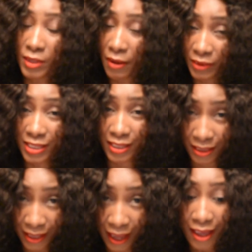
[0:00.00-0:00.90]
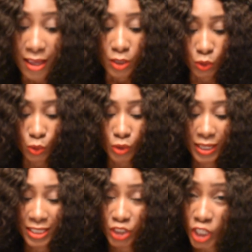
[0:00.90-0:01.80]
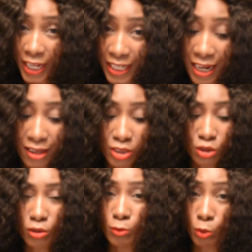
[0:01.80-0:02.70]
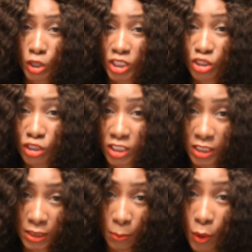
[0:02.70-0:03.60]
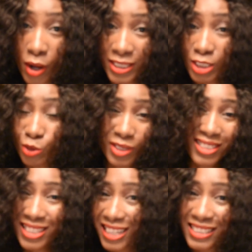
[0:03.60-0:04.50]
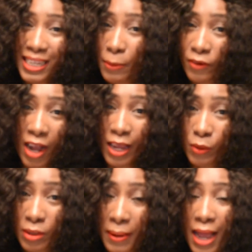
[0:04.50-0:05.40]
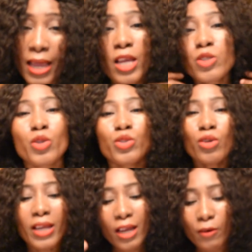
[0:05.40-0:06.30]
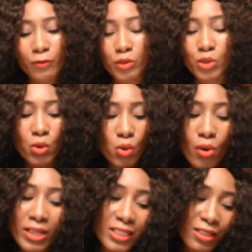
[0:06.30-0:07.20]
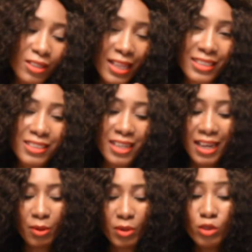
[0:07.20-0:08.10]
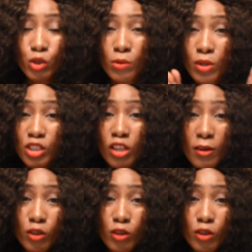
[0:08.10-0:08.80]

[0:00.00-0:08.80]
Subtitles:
everything are there, so you can check it out, because it's important to understand the type of car you want to buy, so you don't get confused. Oh, I did not like this car. No, you must